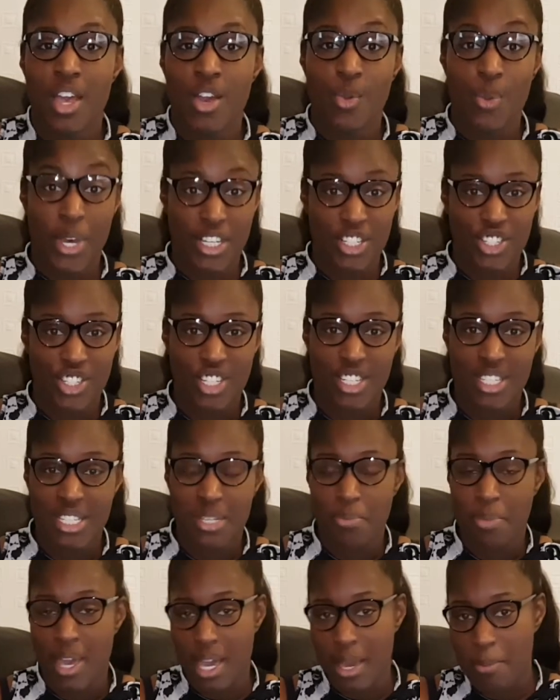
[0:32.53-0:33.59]
questions
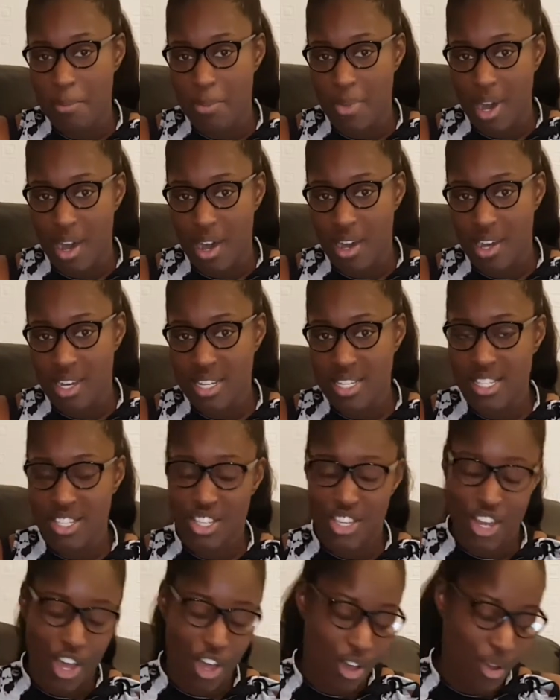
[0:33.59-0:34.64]
in my inbox,
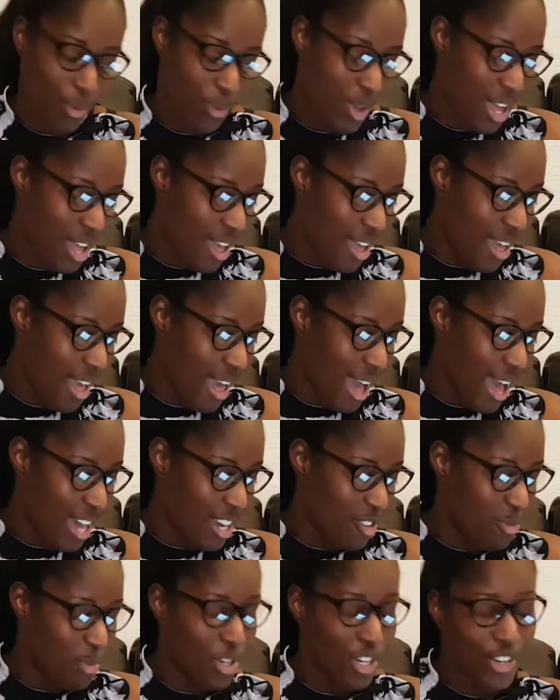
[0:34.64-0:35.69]
and
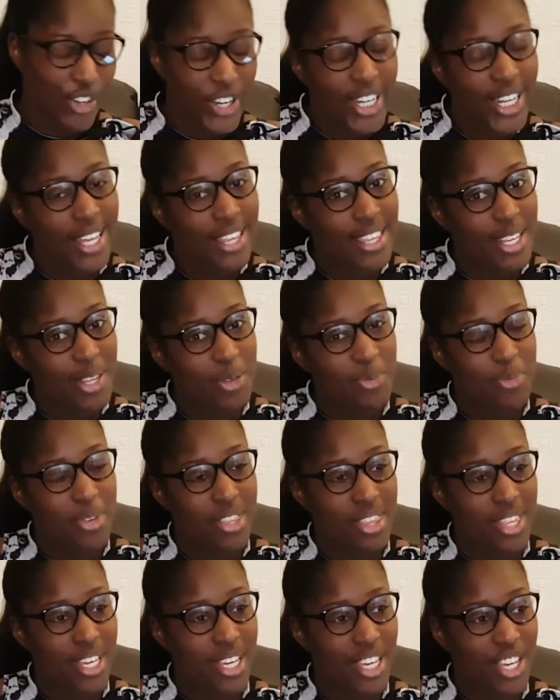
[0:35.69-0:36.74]
I've been looking at them and been
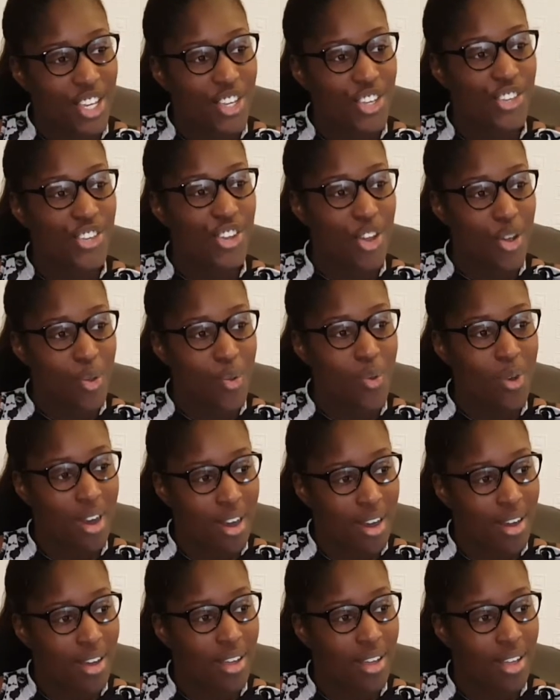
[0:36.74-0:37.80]
thinking, you know
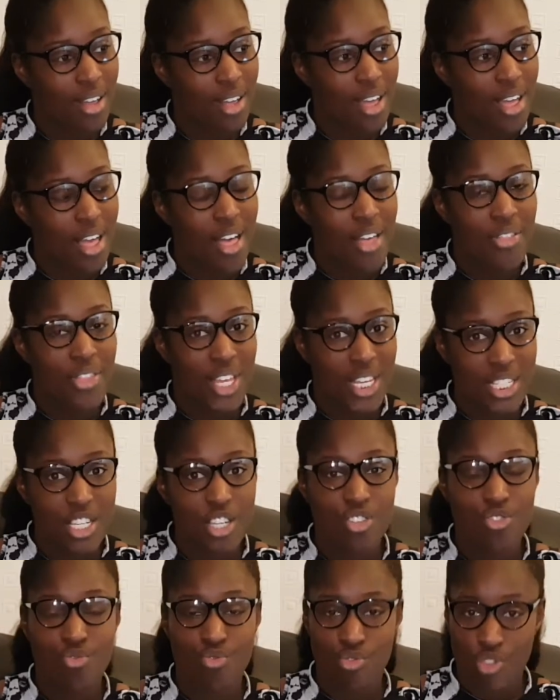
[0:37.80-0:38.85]
what? This
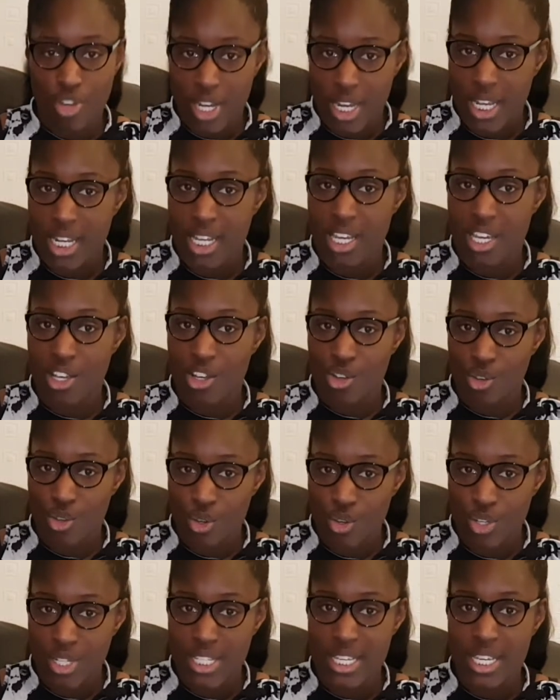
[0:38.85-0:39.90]
is really
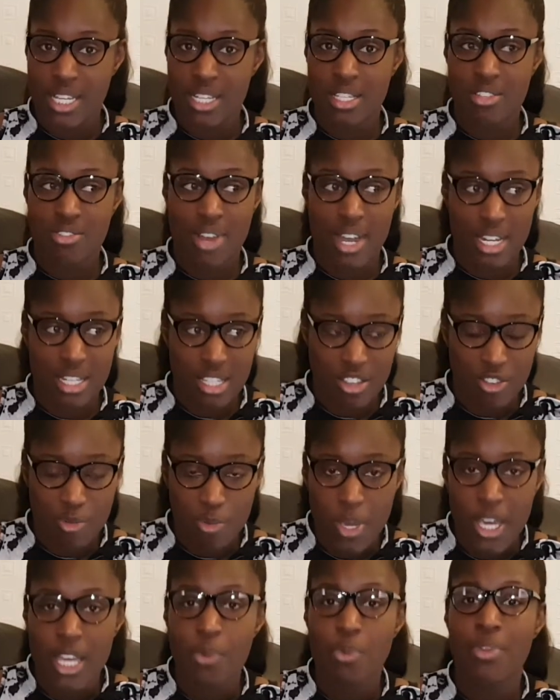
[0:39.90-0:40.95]
good interactive
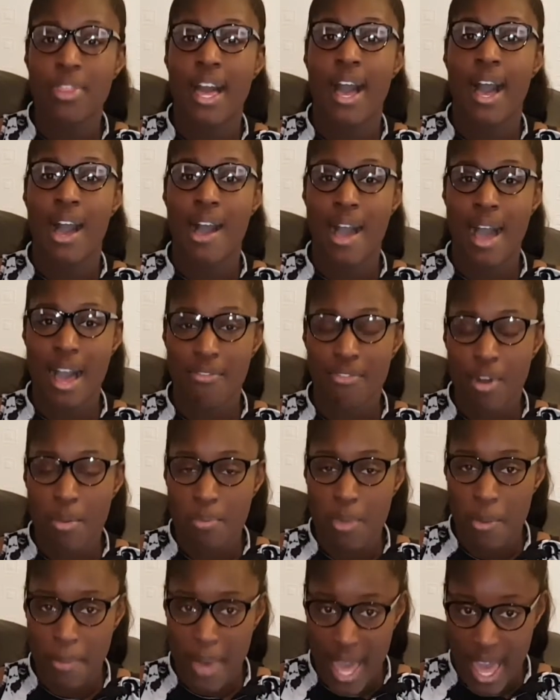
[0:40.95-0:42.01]
people that I have on
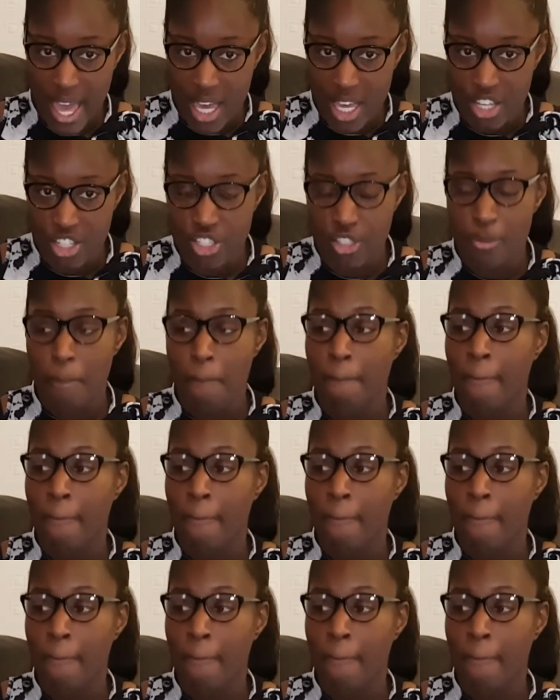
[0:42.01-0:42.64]
my page